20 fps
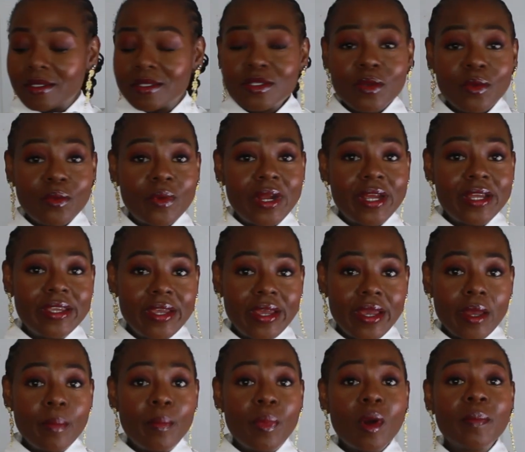So right here
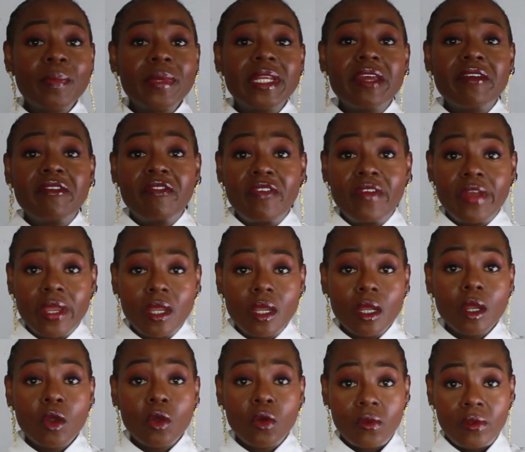I pop in a
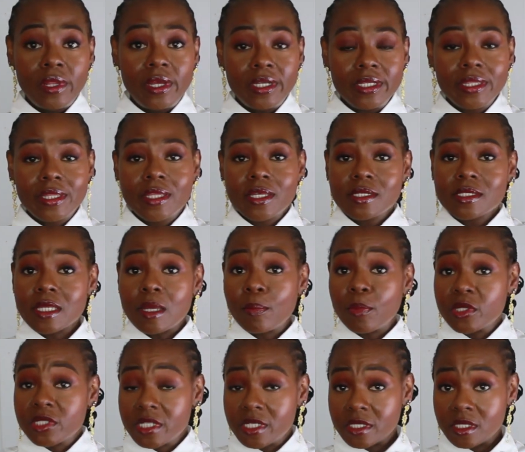fake collar. This I
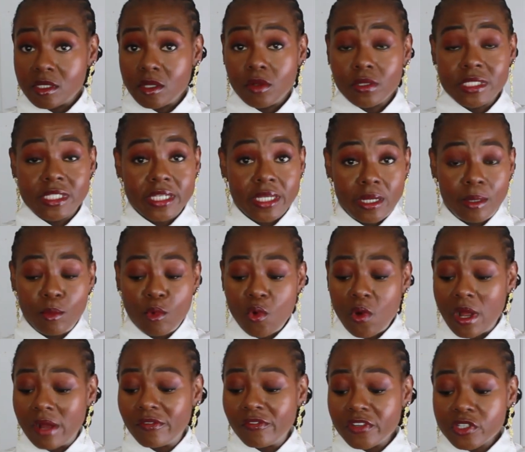purchased it on Temu.
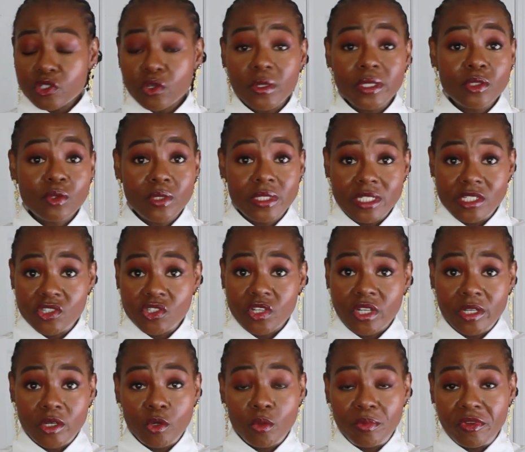I featured it on this
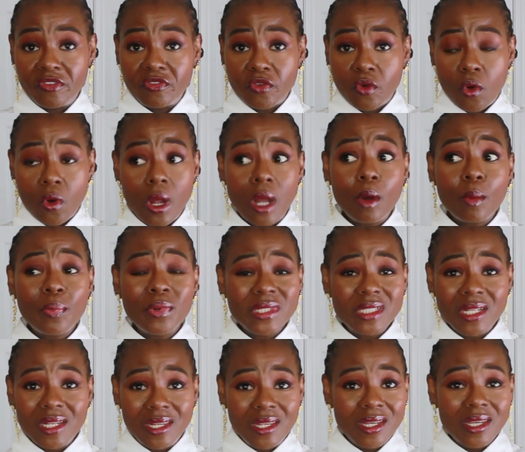channel before. I'll put the
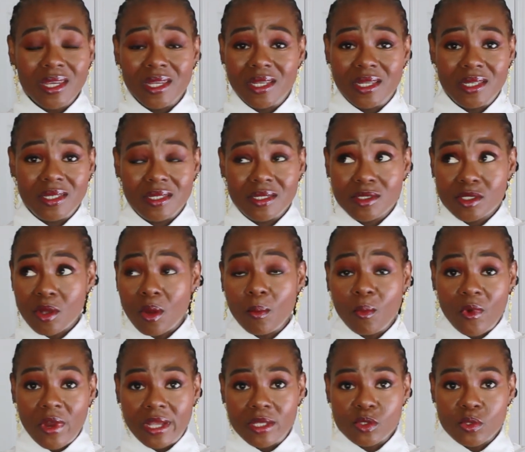link in it
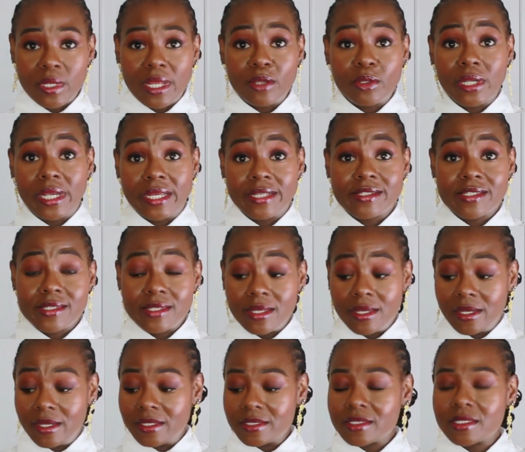somewhere so that you can
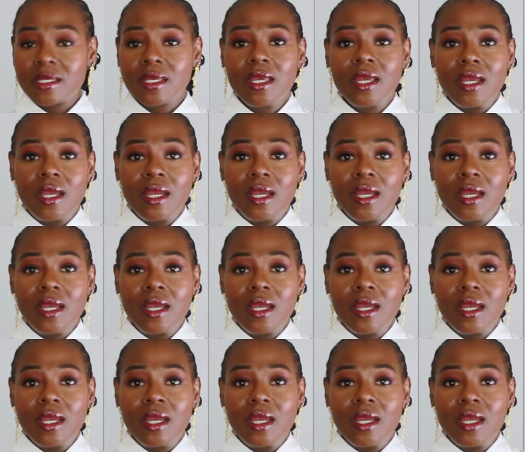see it,